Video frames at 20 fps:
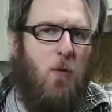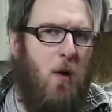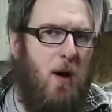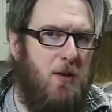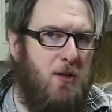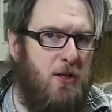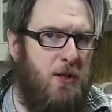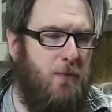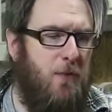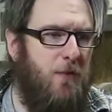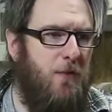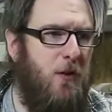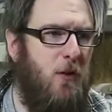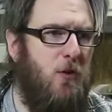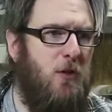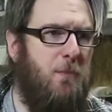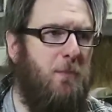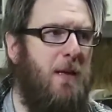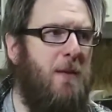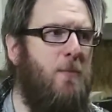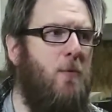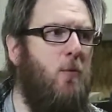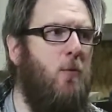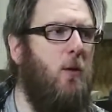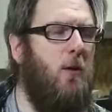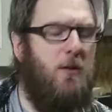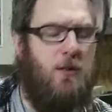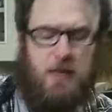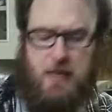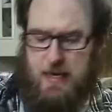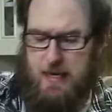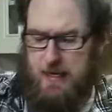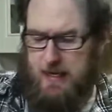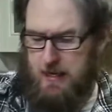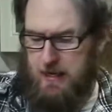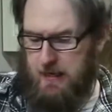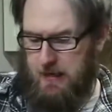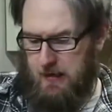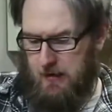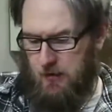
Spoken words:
watched some reviews and people were saying,